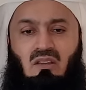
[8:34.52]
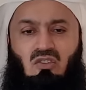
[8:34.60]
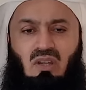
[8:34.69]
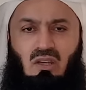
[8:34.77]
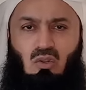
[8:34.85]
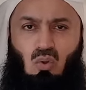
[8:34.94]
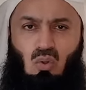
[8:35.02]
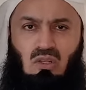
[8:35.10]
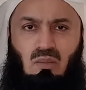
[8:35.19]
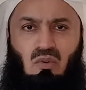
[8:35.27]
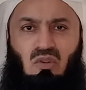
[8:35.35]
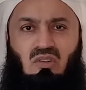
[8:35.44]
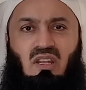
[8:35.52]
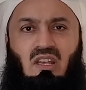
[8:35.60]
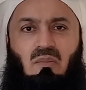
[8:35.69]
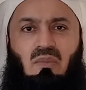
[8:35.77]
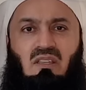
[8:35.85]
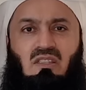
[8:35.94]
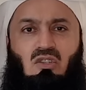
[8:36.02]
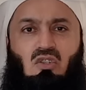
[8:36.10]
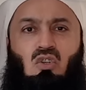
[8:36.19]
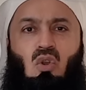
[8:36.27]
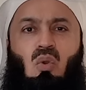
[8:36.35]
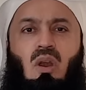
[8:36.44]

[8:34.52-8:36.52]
try and call them on a daily basis, show